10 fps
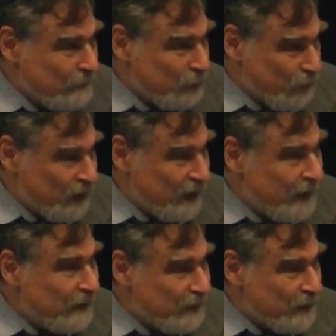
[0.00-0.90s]
toward the
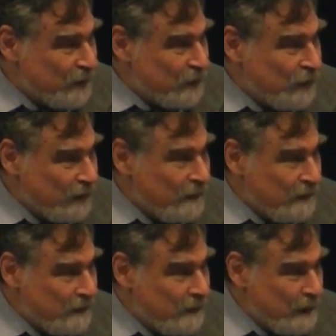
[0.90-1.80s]
end of this talk,
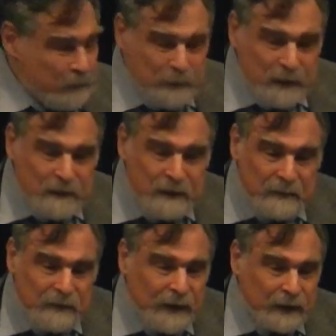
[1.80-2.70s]
that would be,
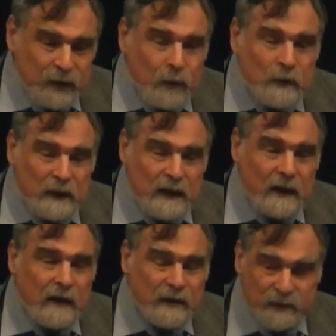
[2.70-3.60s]
in fact, totally
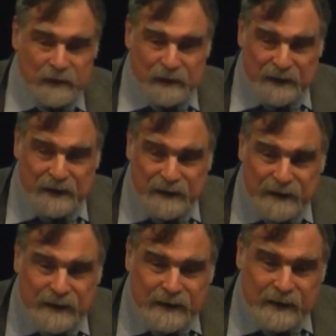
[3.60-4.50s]
contrary
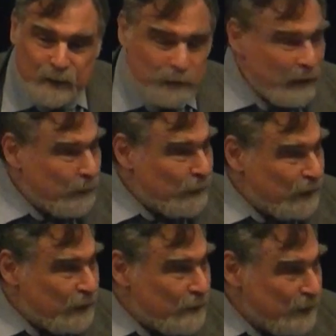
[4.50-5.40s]
to proper
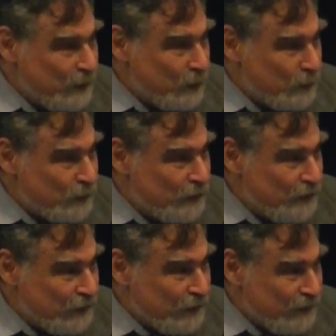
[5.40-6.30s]
ecumenical
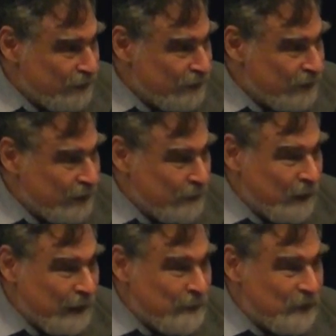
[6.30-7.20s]
procedure. It's not
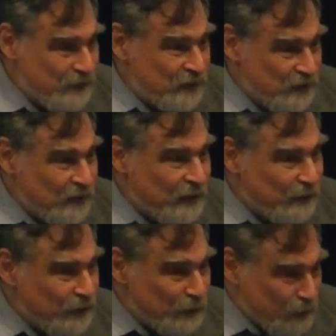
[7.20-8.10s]
my business to tell
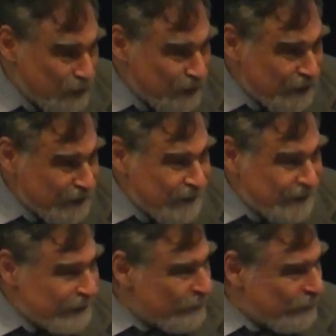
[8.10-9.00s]
you
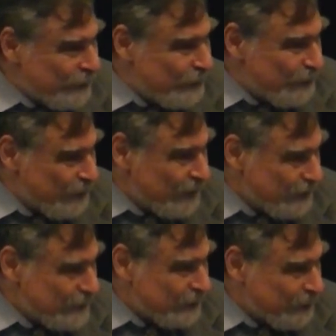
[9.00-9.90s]
what you think
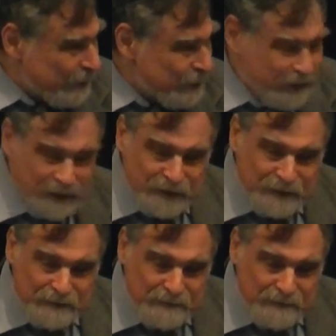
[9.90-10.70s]
about the Orthodox.